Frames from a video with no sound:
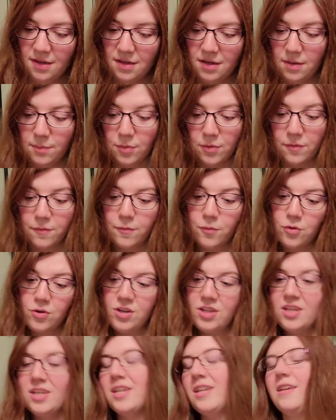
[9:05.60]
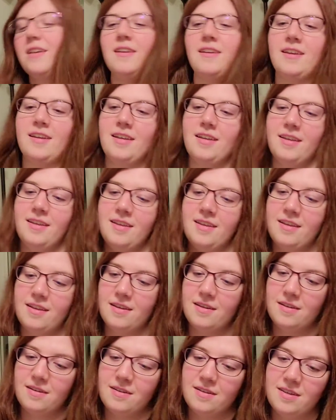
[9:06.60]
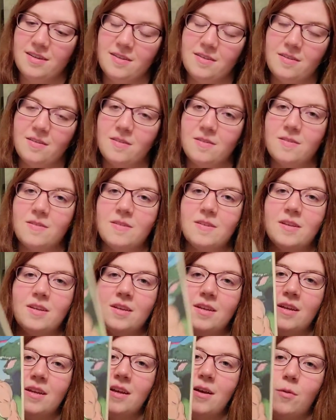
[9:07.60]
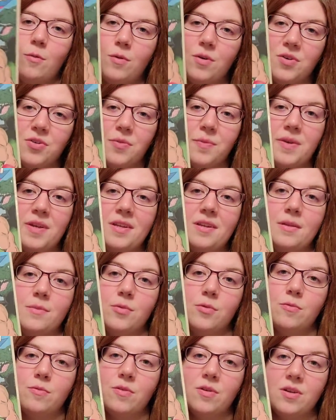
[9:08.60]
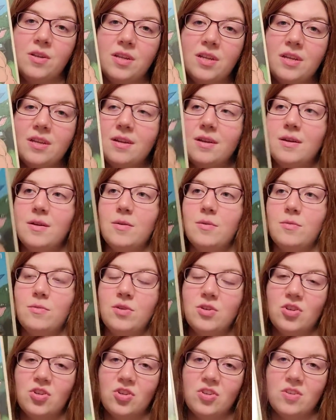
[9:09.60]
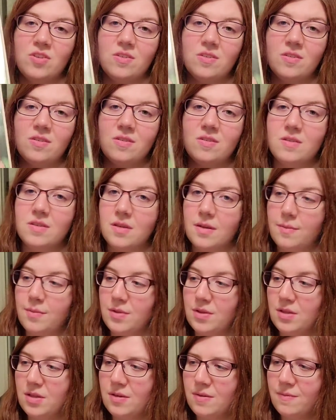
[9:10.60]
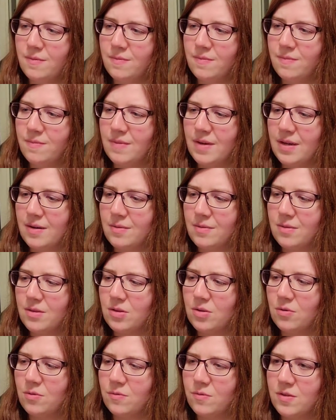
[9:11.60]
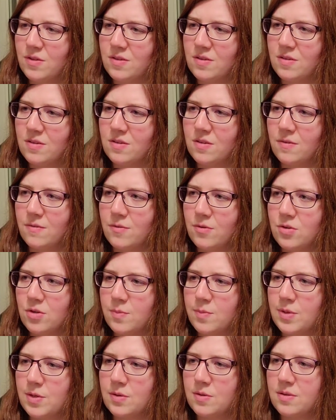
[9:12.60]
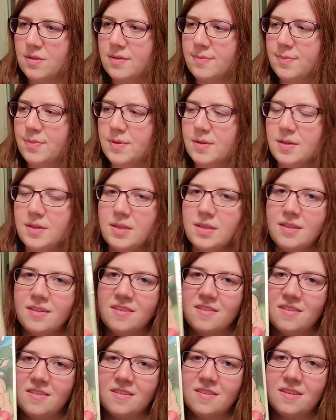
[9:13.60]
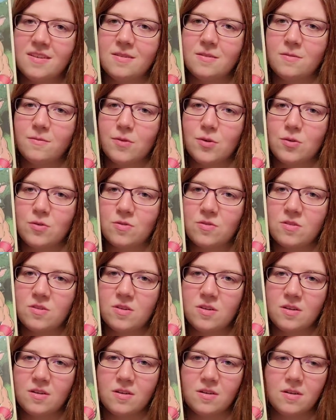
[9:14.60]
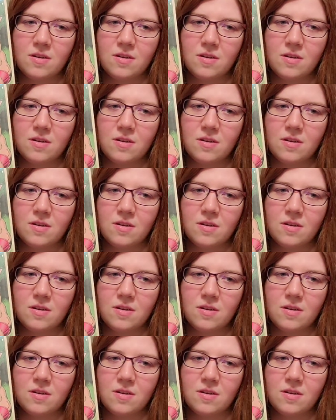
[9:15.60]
Number 40 is Wonder Man number 1, which is, I believe, I don't know if it's the first appearance, but this is his first